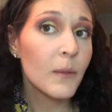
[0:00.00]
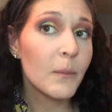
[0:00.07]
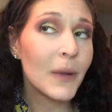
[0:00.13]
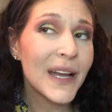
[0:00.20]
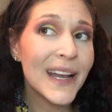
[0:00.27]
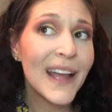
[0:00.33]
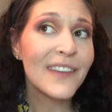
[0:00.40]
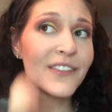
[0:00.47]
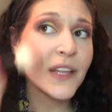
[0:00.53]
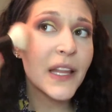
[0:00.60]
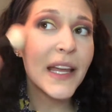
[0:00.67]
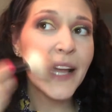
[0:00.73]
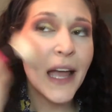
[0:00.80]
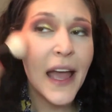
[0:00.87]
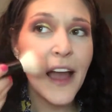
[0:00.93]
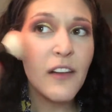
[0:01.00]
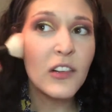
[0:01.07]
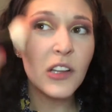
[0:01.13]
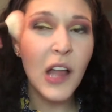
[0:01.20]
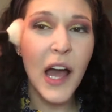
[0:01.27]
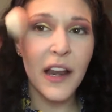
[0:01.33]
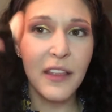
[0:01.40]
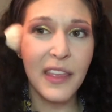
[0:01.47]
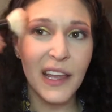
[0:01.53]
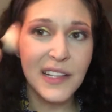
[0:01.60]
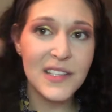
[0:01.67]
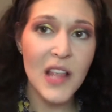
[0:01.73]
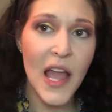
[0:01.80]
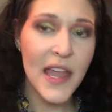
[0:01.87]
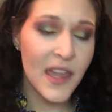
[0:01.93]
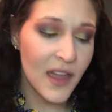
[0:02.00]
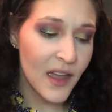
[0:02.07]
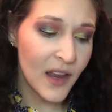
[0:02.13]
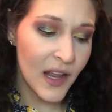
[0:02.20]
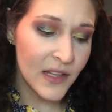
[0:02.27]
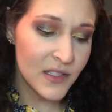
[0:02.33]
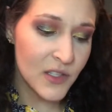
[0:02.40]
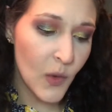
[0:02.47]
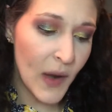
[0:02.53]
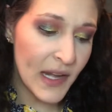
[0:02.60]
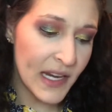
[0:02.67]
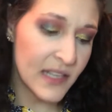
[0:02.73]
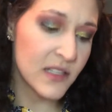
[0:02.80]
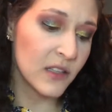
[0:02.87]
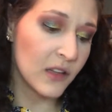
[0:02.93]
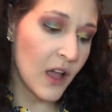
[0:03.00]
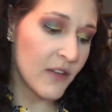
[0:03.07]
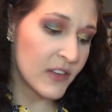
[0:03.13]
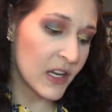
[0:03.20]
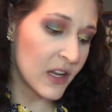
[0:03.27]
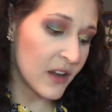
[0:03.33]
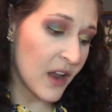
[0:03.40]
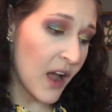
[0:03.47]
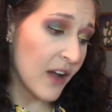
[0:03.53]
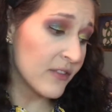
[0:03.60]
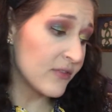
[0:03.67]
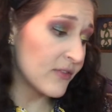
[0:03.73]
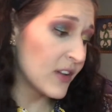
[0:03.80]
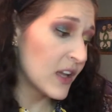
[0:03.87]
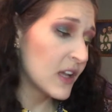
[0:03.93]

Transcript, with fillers: But I feel like I have a lot of things like it, and so I need to love it enough